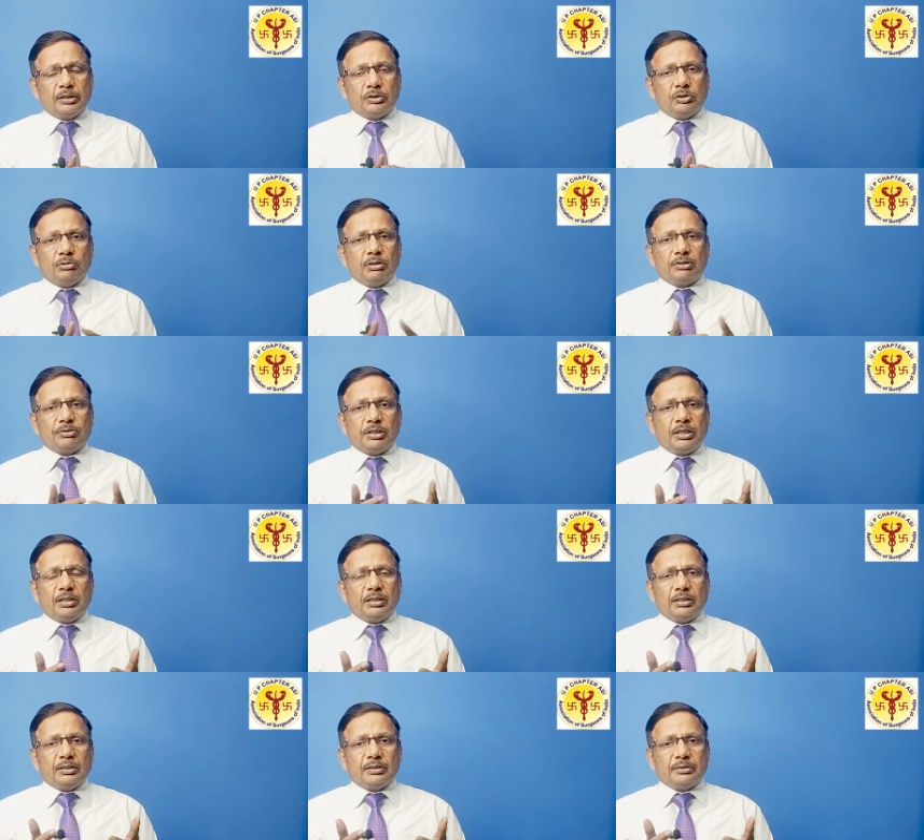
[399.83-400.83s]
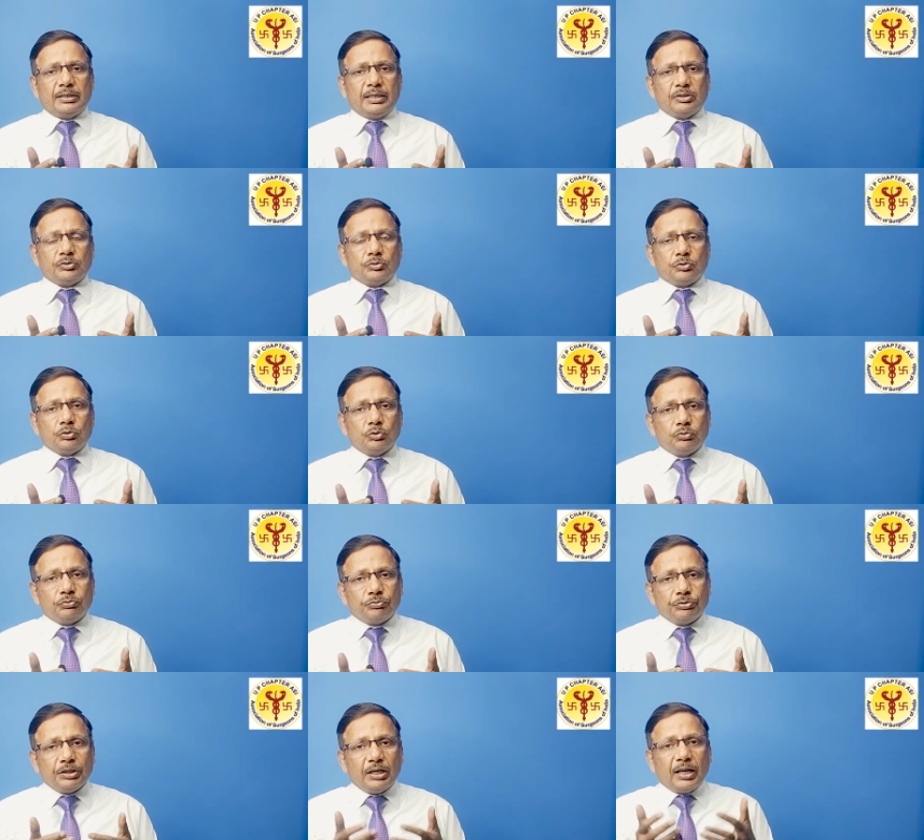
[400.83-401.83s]
You will see that you
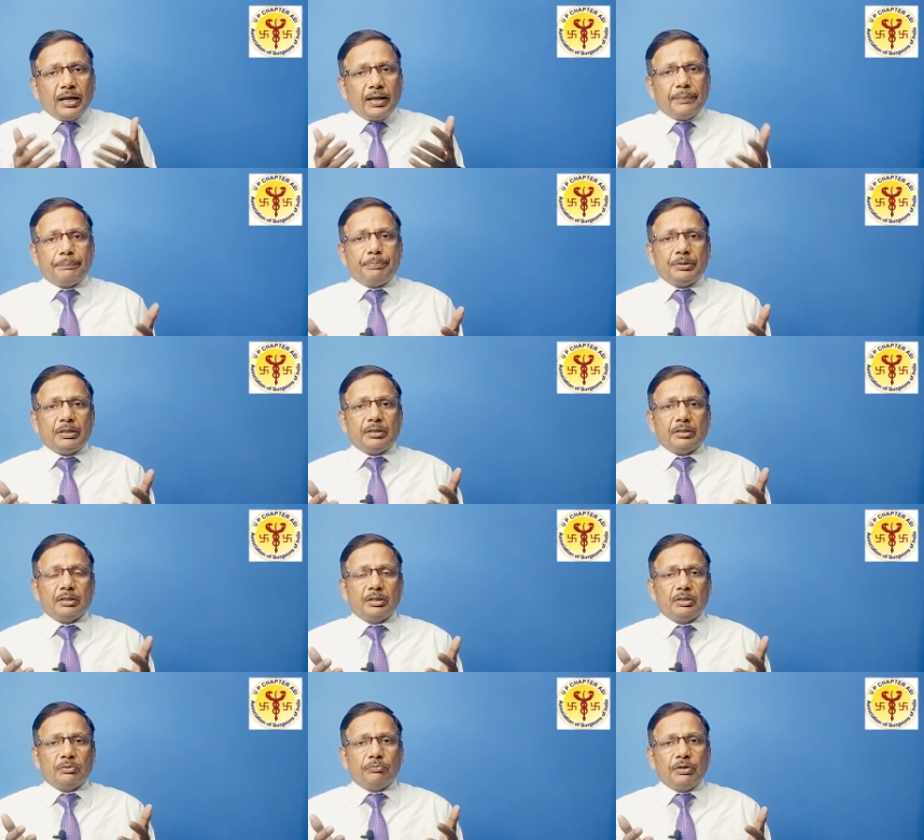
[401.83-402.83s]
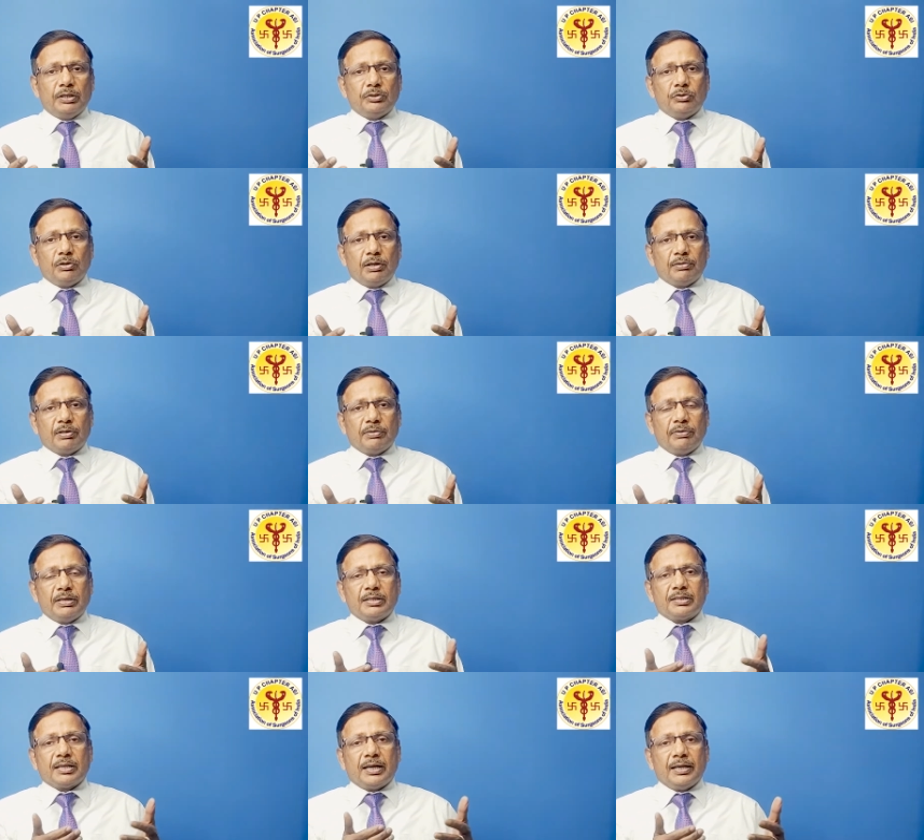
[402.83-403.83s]
feel happy when you have
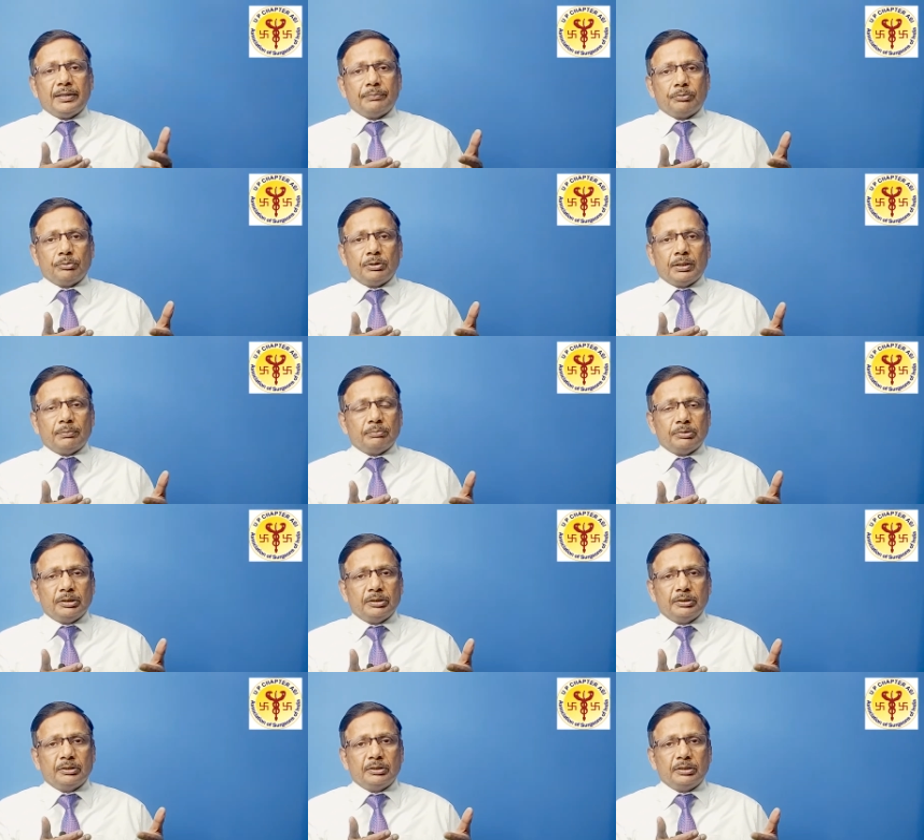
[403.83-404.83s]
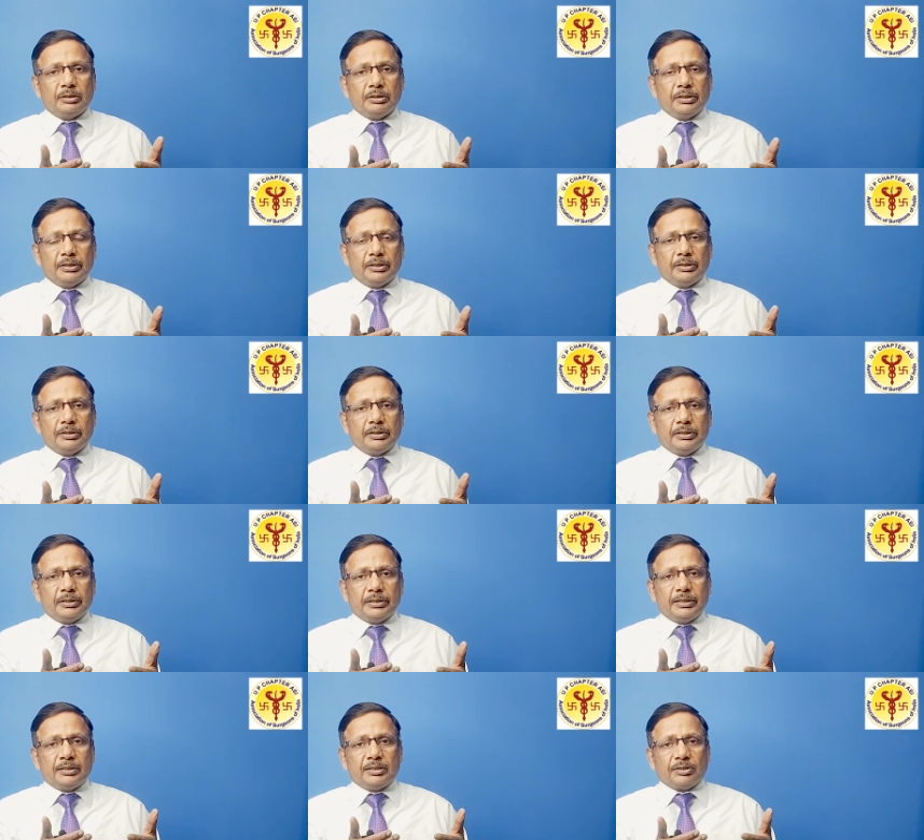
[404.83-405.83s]
given time to them.
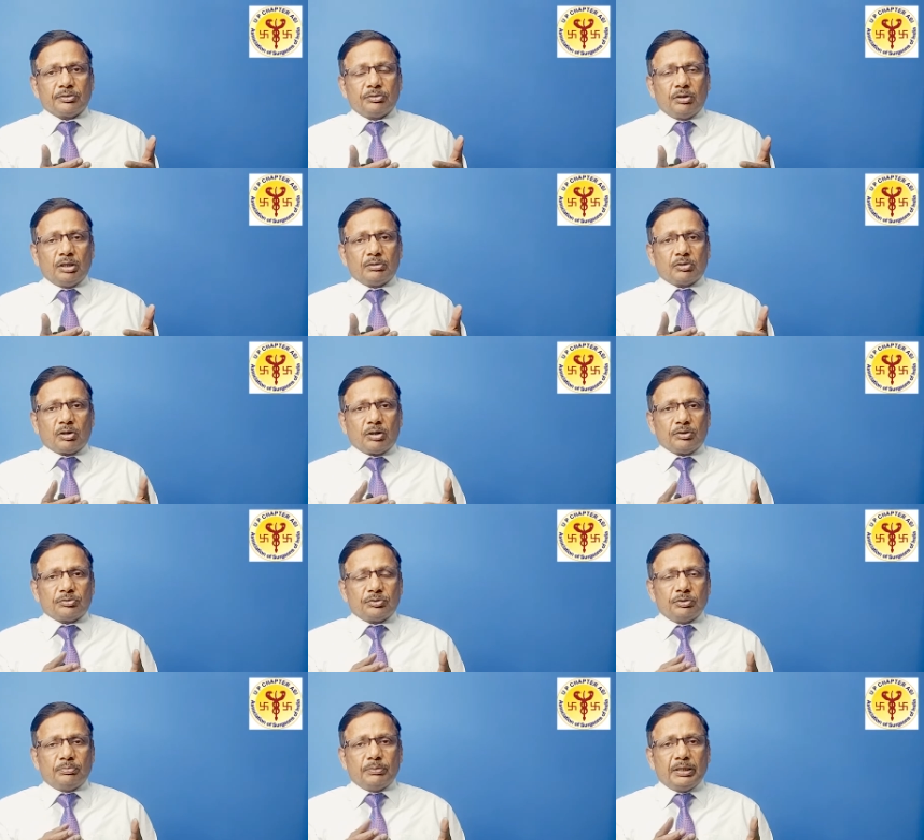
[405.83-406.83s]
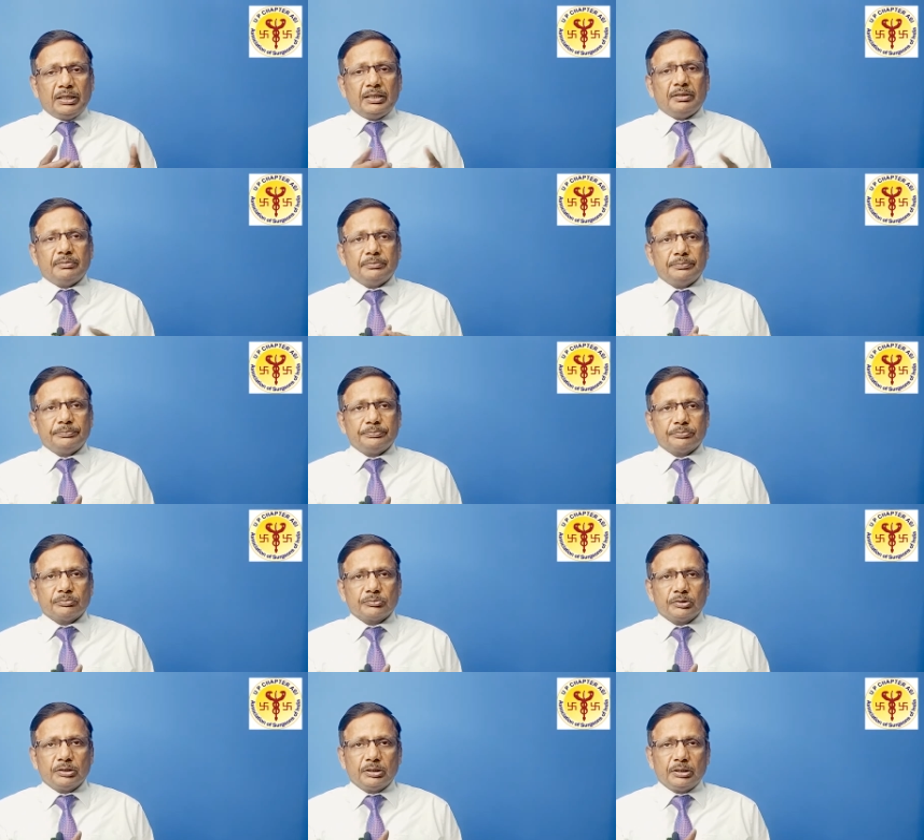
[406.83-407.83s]
It does not cost you money.
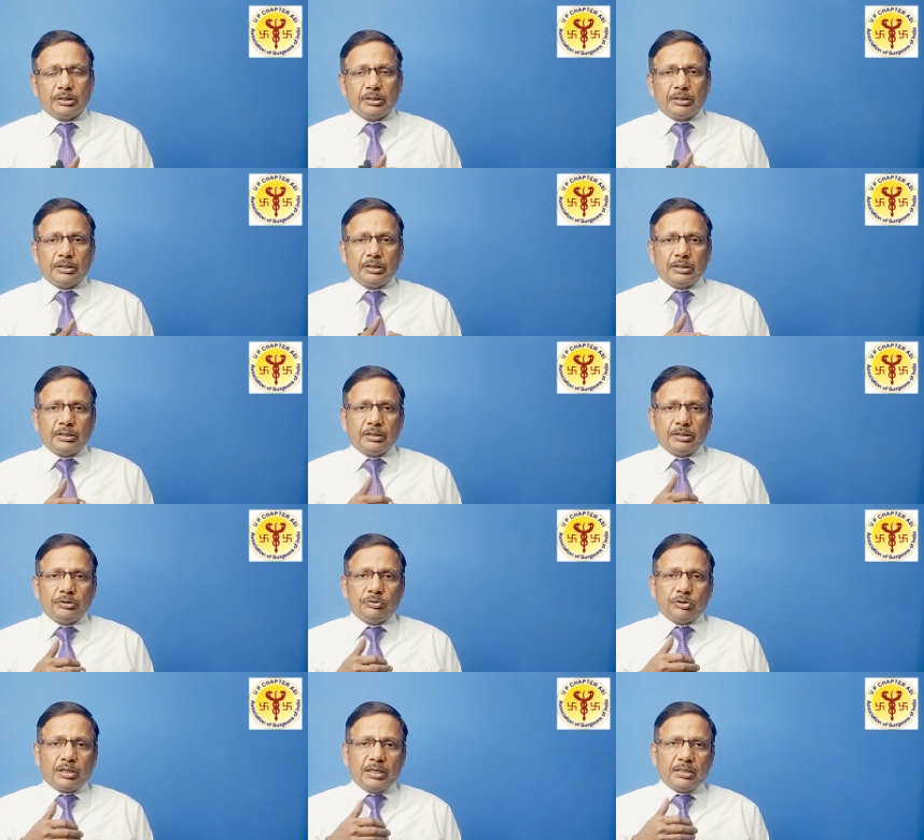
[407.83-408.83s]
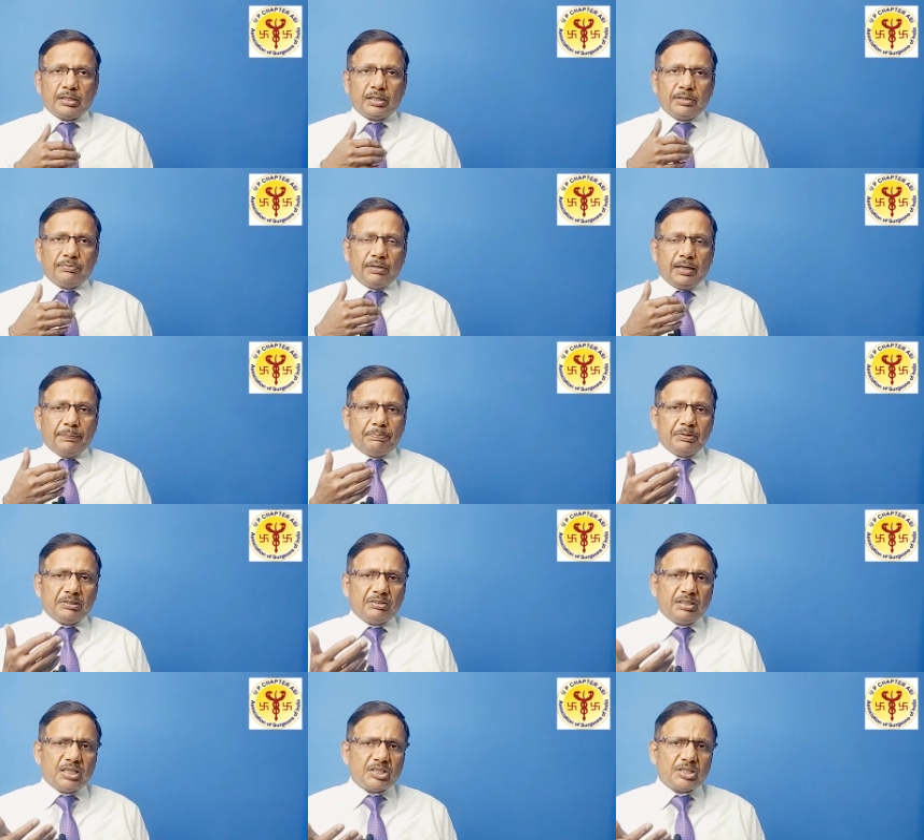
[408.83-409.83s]
You can give
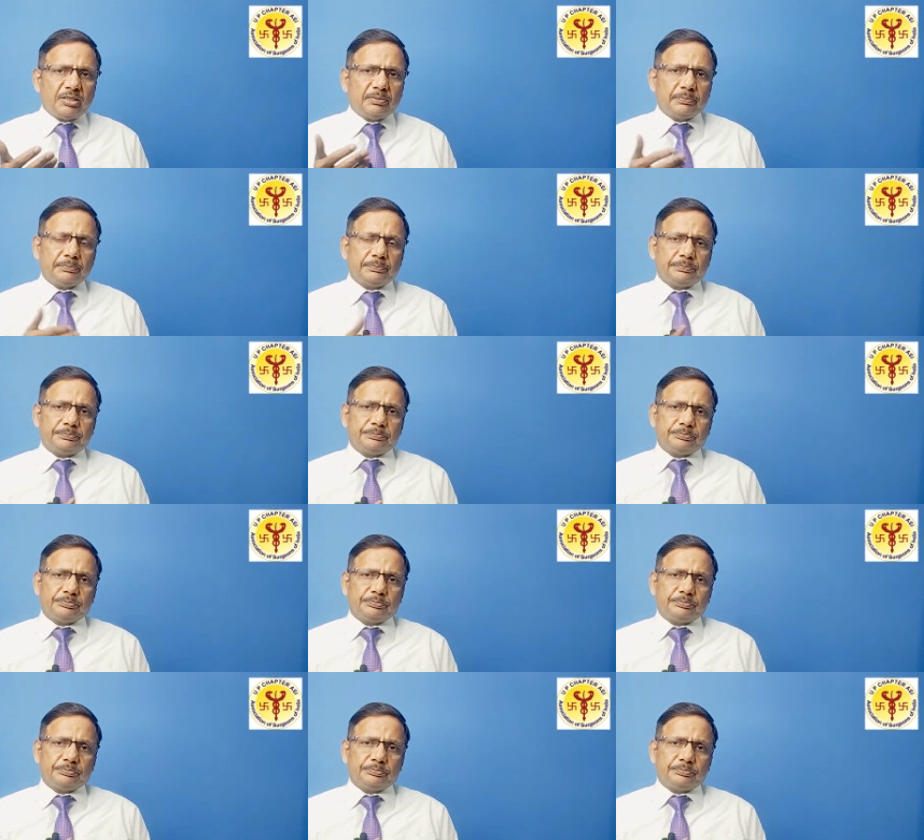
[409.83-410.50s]
appreciation.